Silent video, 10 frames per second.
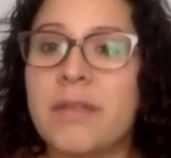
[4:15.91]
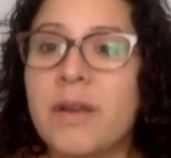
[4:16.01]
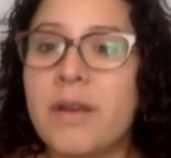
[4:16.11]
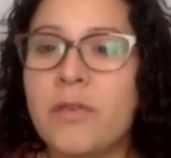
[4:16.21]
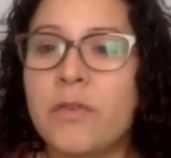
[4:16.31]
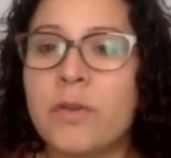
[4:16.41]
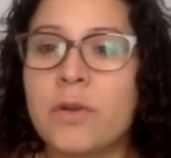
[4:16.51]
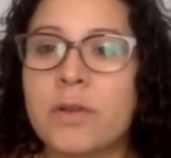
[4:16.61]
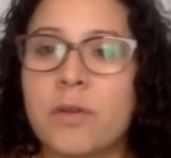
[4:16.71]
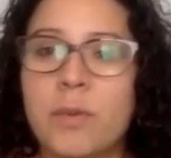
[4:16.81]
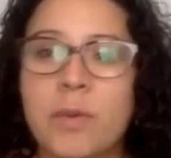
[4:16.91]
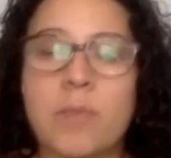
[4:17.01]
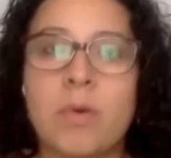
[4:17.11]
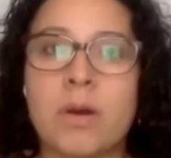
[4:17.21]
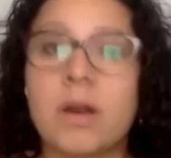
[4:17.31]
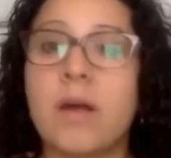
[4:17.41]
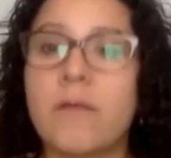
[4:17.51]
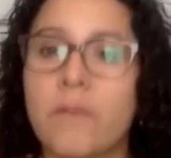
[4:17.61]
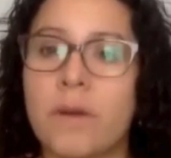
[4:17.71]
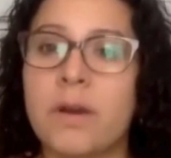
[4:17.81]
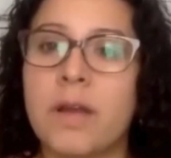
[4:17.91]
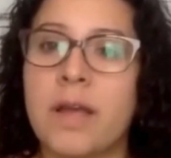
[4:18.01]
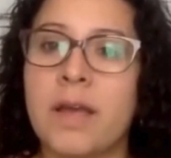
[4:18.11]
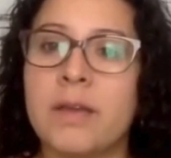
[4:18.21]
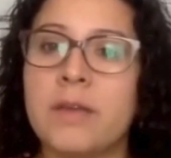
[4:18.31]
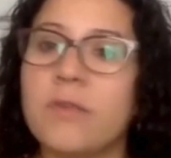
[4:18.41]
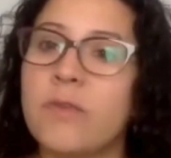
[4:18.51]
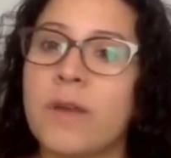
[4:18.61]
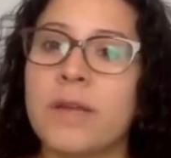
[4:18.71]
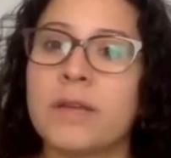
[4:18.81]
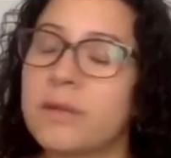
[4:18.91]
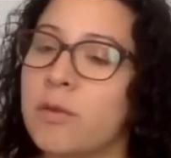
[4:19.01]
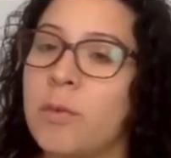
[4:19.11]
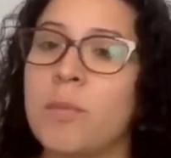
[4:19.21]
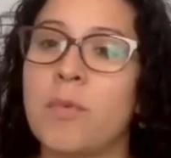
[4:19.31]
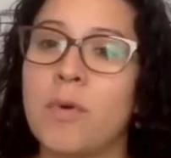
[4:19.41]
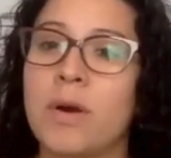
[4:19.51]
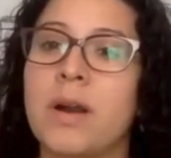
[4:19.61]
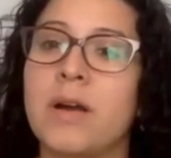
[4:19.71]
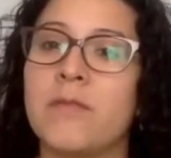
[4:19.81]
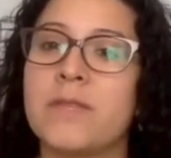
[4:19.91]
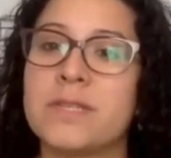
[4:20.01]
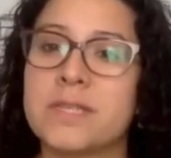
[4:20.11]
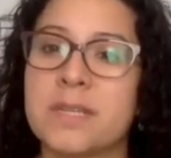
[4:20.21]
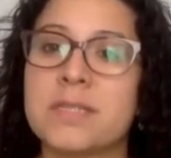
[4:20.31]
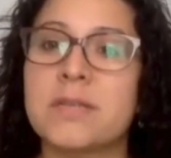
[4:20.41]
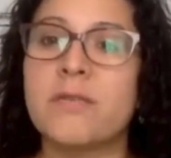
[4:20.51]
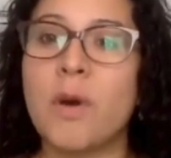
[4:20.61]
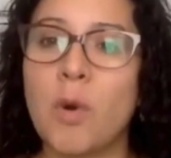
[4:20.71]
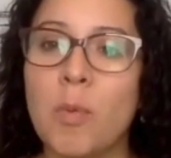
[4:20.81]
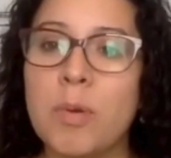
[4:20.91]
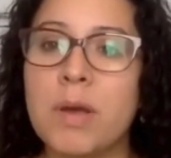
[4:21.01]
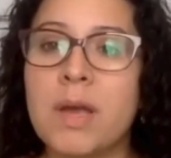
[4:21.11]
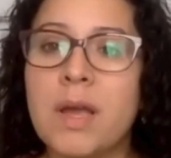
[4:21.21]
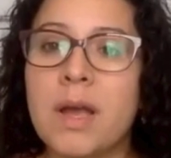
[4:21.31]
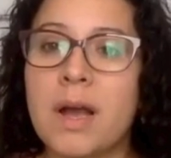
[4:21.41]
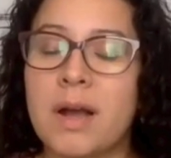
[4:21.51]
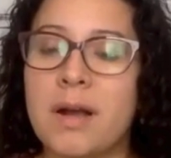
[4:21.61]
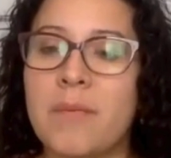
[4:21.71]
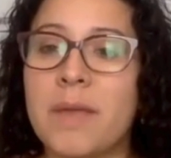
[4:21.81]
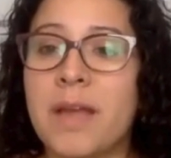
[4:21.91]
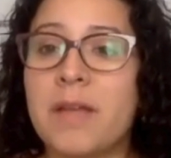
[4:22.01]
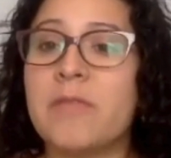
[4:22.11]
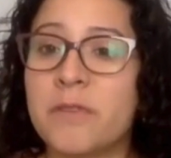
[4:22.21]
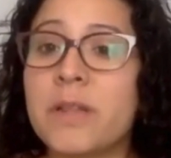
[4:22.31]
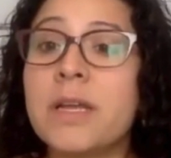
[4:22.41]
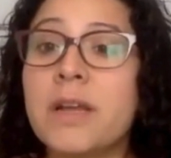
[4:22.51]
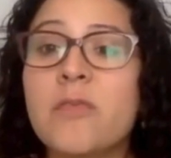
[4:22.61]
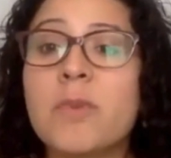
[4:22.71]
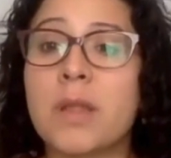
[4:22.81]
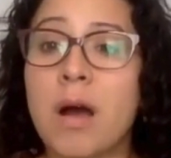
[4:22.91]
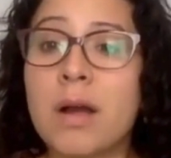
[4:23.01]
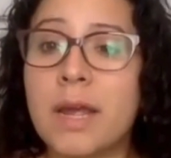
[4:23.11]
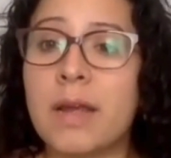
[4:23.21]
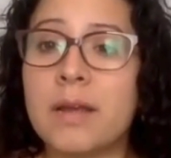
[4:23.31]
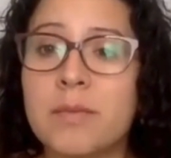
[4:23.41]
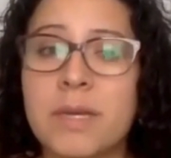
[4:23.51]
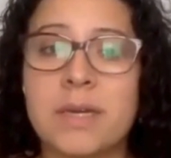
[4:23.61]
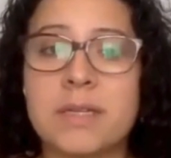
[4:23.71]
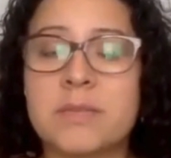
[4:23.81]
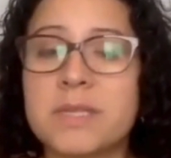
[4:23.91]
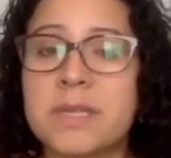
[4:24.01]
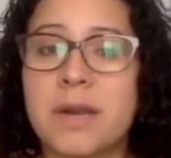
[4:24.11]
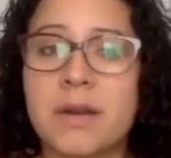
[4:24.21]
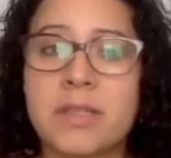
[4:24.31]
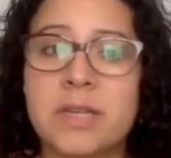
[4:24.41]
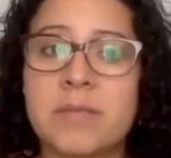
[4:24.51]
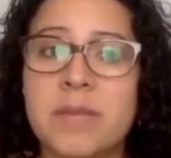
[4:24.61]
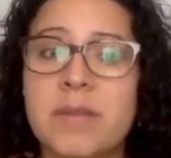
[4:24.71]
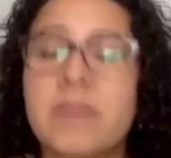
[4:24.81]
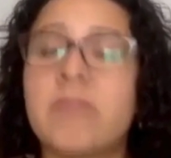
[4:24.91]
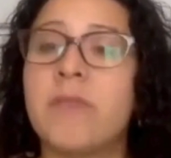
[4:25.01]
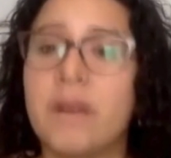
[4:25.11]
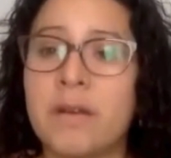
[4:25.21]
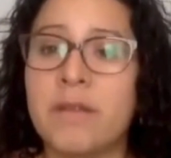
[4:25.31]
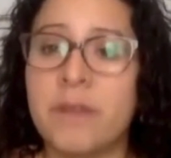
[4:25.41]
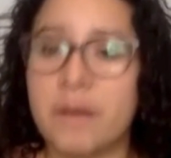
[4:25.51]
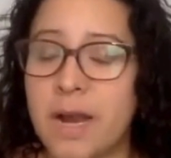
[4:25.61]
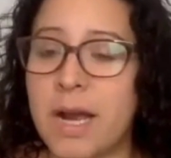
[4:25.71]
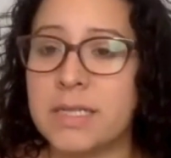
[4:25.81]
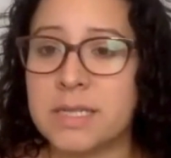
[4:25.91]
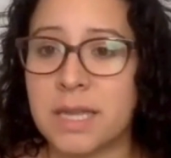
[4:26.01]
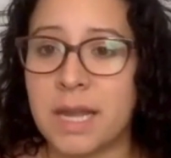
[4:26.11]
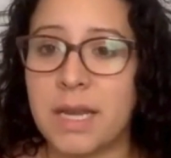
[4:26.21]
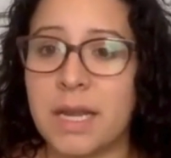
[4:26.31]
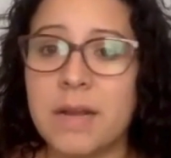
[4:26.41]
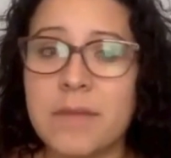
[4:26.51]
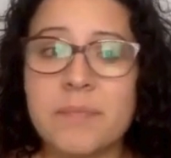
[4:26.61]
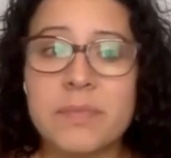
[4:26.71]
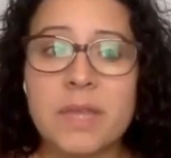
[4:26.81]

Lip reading: And there you feel a little bit more comfort, and you find a little bit more of this sense of hope, and feeling of belonging, because miscarriage can be very, very isolating.